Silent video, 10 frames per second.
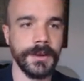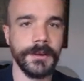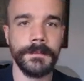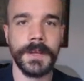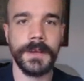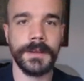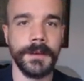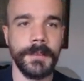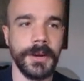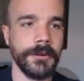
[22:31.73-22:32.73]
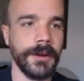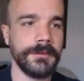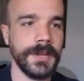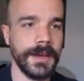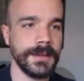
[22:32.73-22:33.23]
there, that
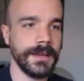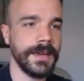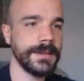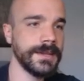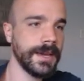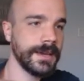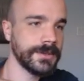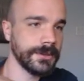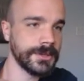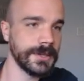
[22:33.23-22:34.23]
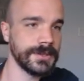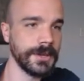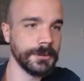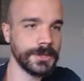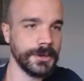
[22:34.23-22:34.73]
paragraph tag and the A tag. So it's going to
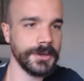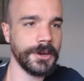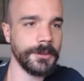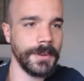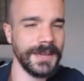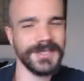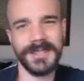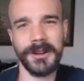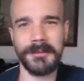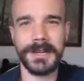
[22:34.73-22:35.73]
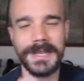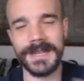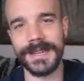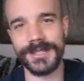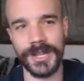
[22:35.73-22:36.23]
say return to home page. I, I
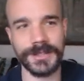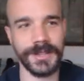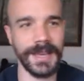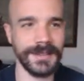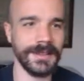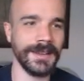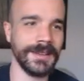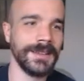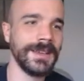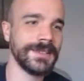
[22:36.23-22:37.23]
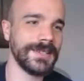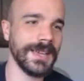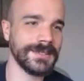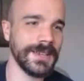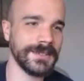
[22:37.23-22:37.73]
really need to change the uh,
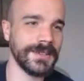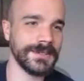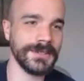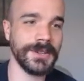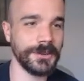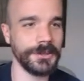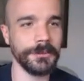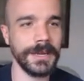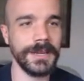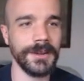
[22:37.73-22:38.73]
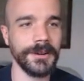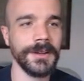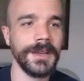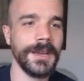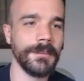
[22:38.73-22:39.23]
CSS because it's hard to read
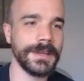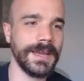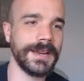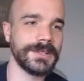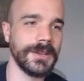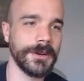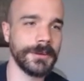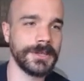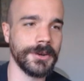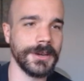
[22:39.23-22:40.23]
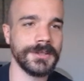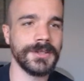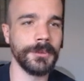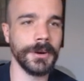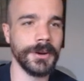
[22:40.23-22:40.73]
here. But that is going to return
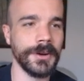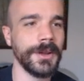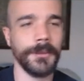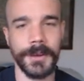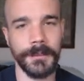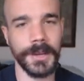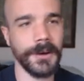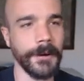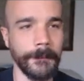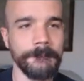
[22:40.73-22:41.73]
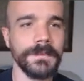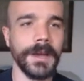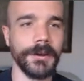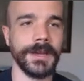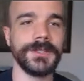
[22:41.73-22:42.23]
us to where we belong.
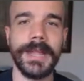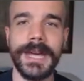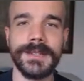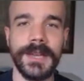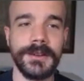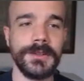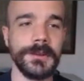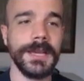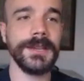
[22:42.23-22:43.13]
Okay, so that is how to do